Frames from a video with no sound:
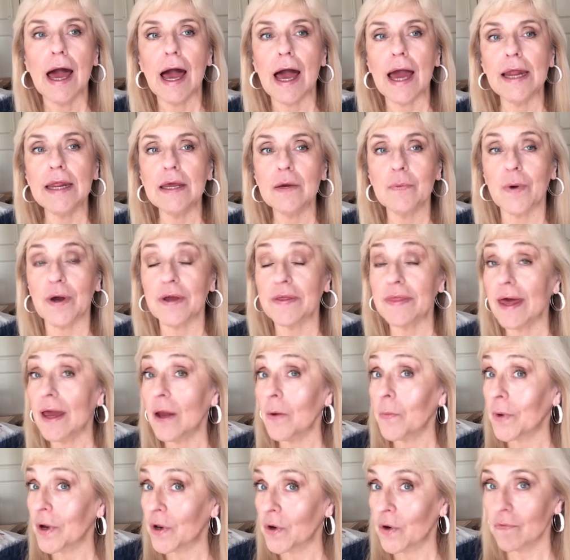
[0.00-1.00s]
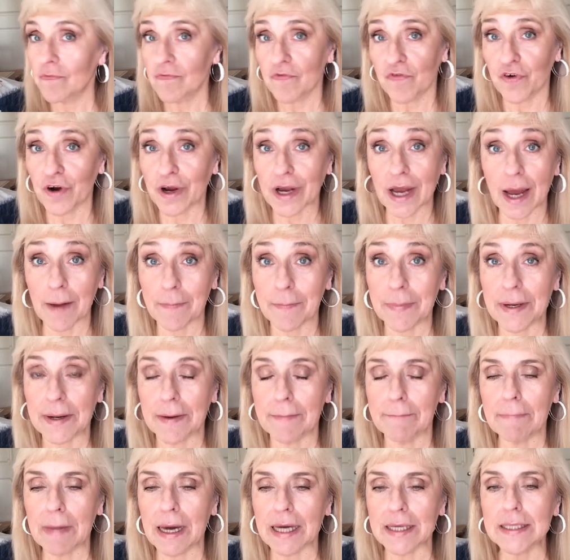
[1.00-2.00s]
Anyway, that went on for a couple
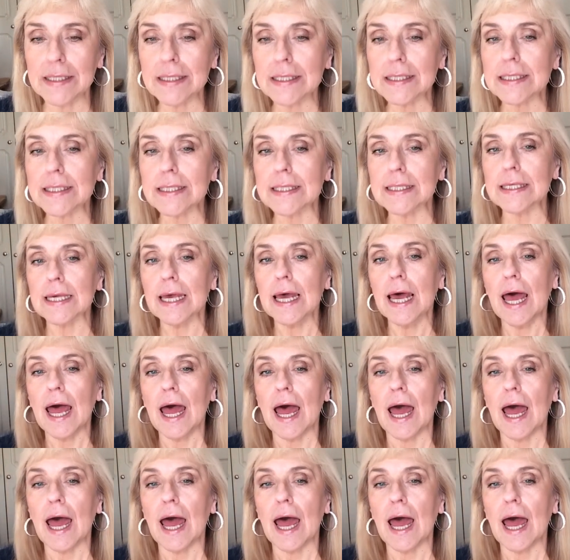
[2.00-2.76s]
of months.